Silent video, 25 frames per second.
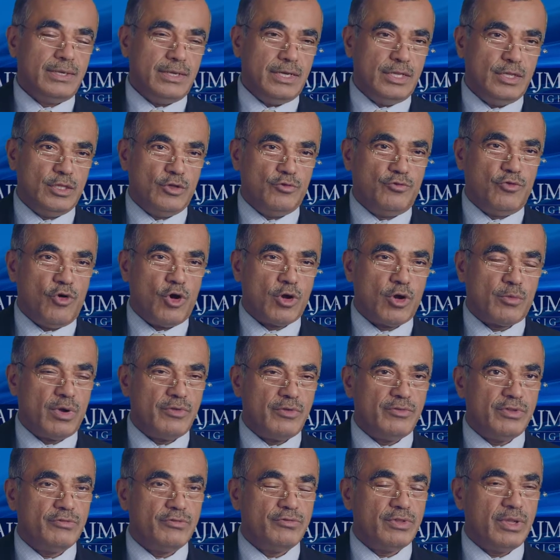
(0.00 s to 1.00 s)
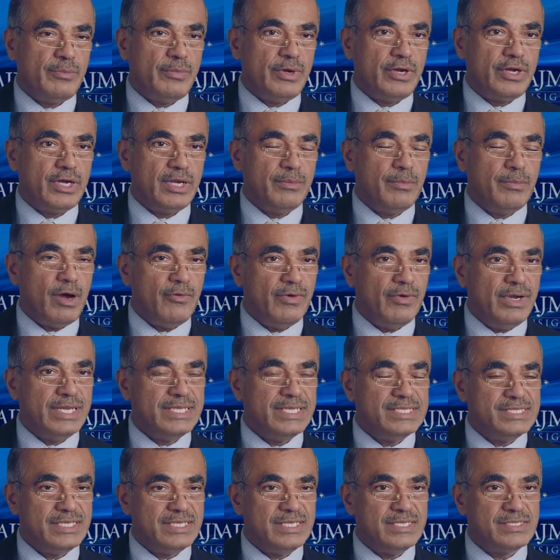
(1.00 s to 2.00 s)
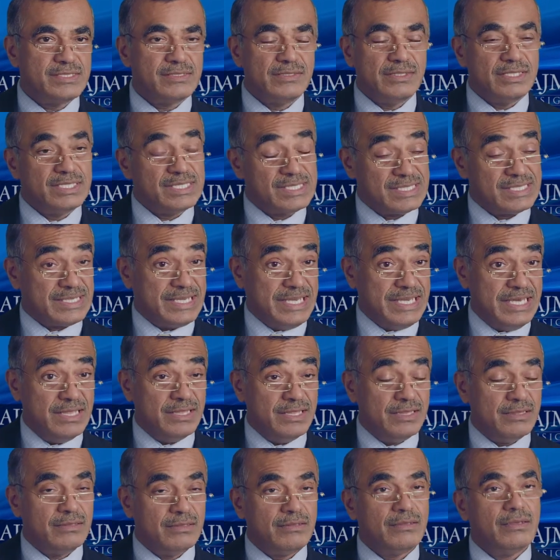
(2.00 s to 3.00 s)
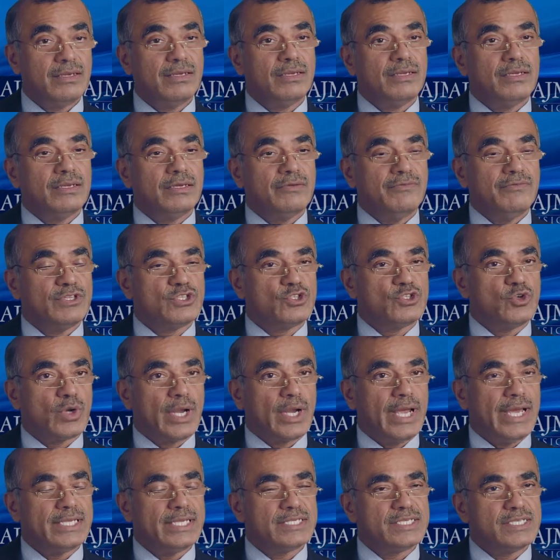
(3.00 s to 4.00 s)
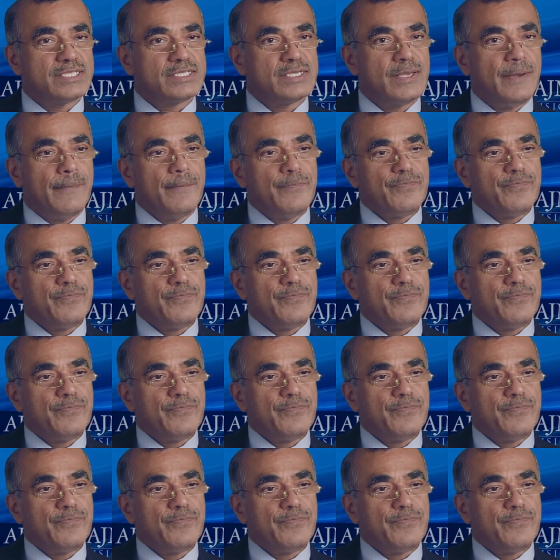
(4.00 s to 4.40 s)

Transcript: in the form of inflammatory bowel disease, skin with psoriasis.